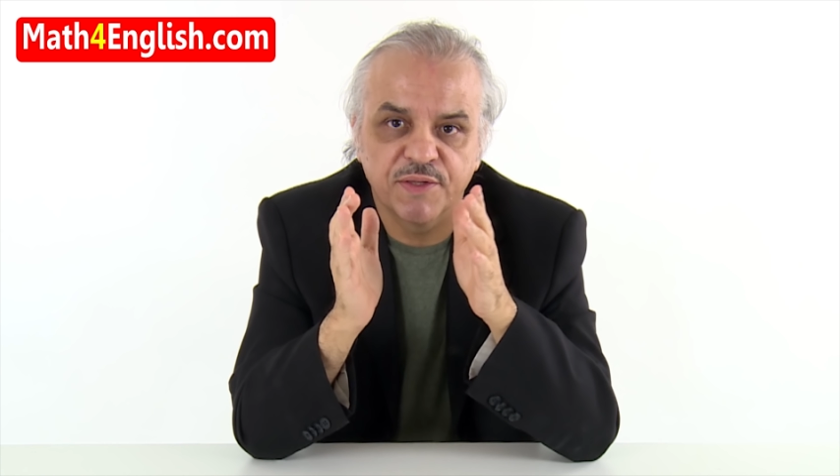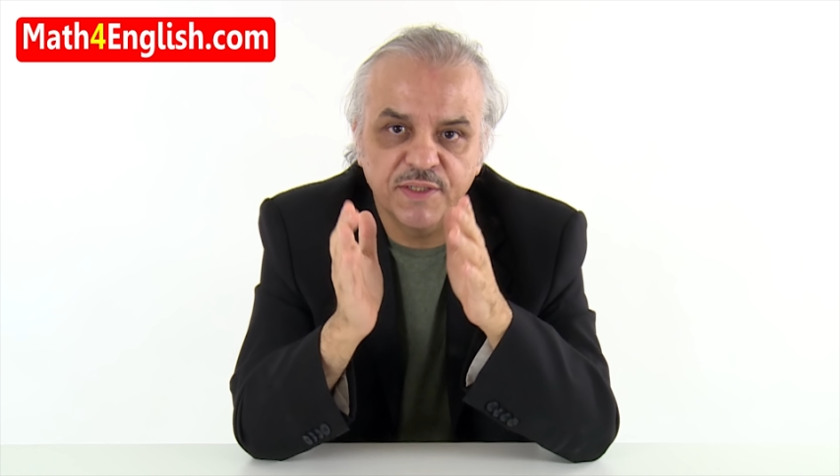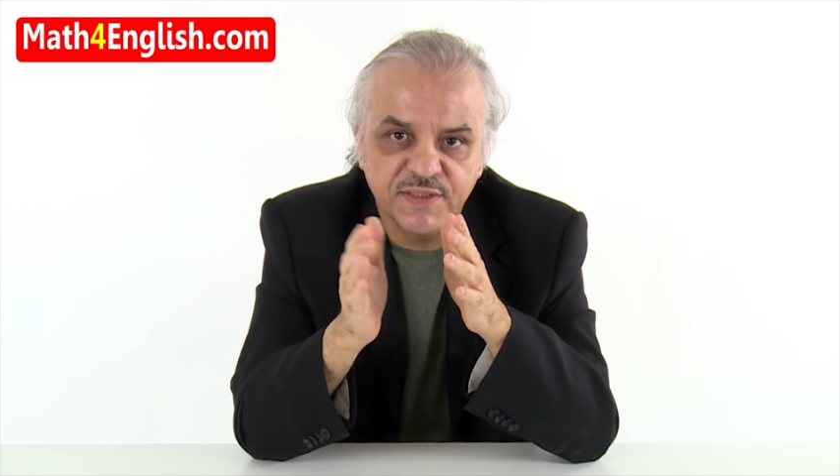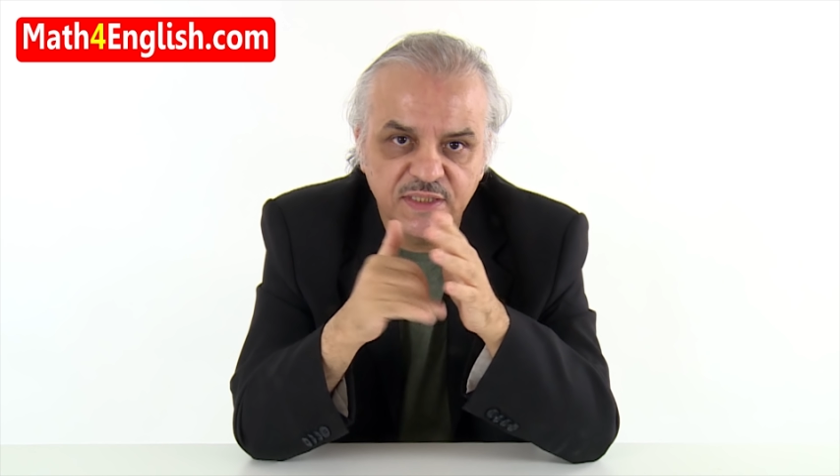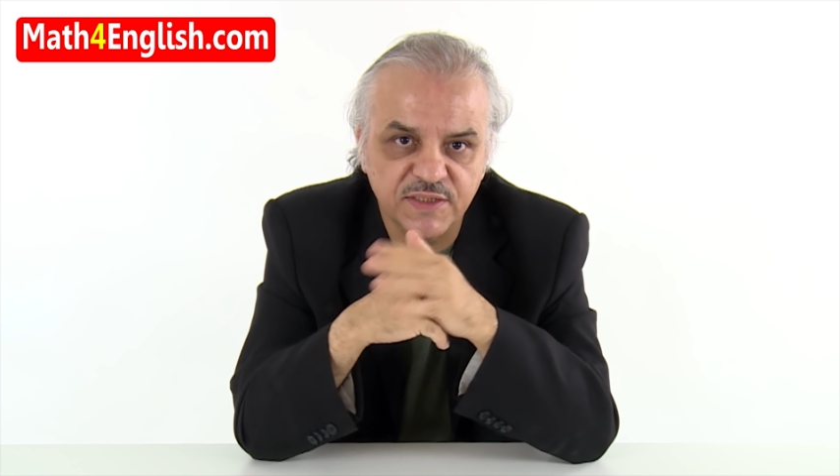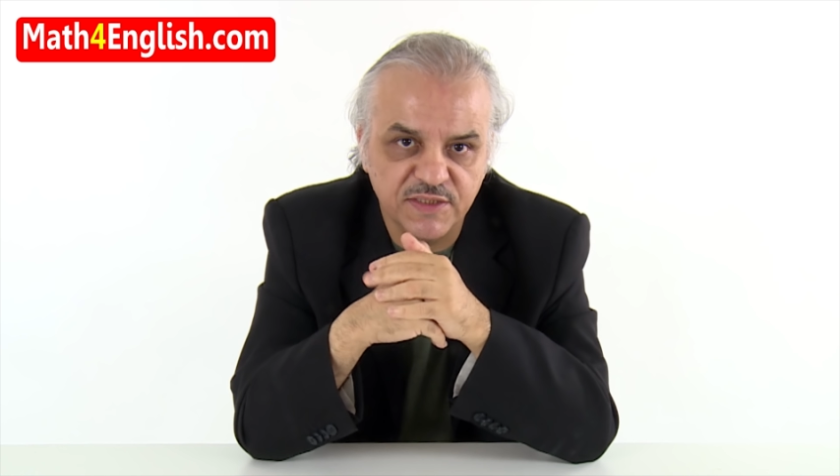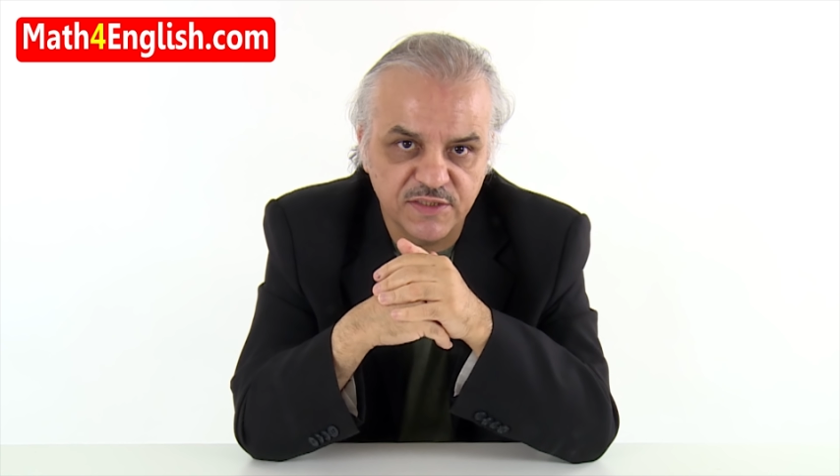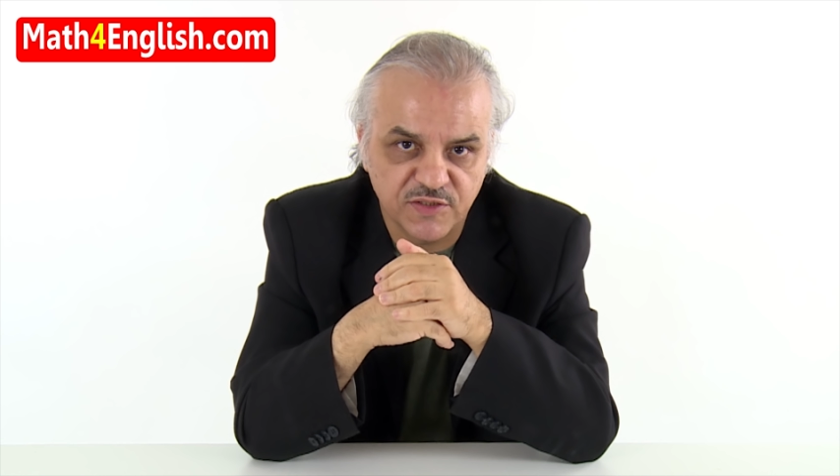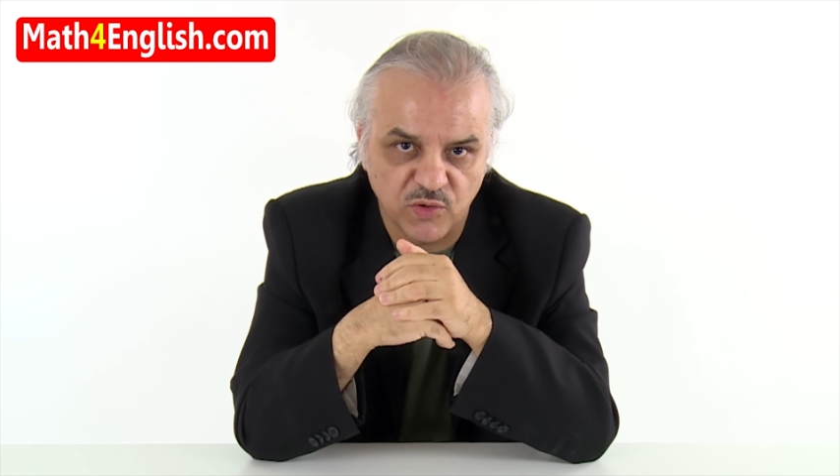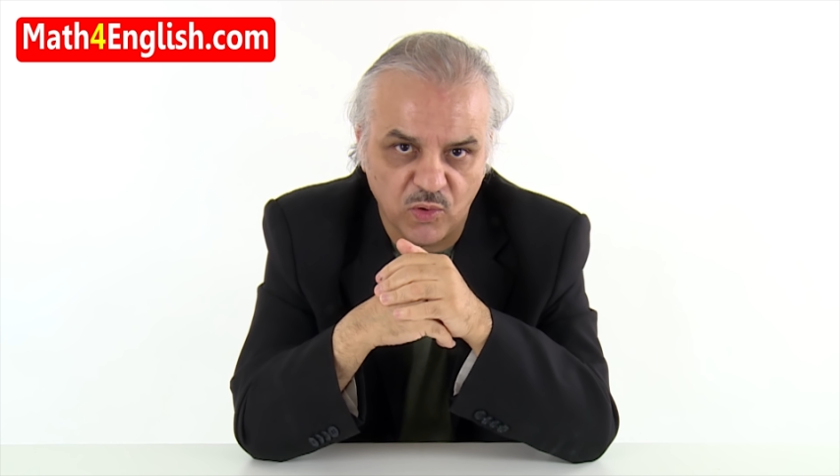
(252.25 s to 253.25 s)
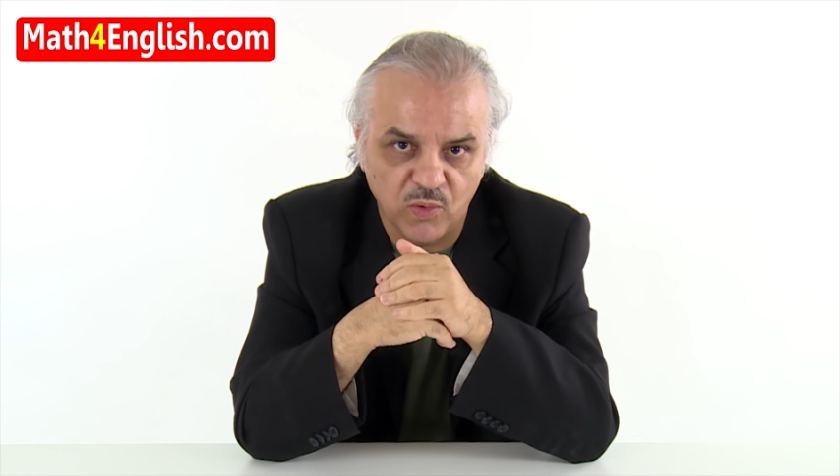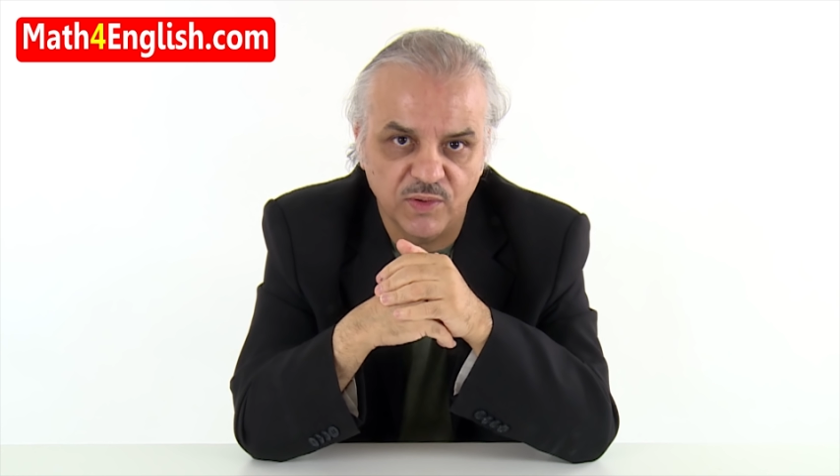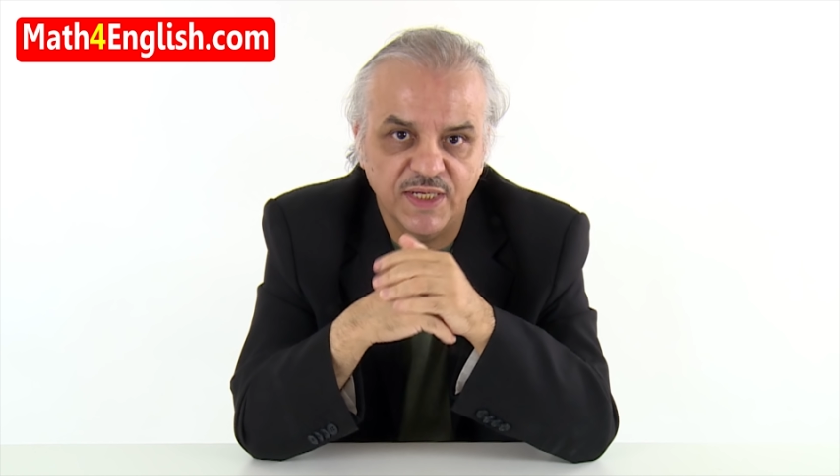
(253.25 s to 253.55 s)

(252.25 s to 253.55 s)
13 years old,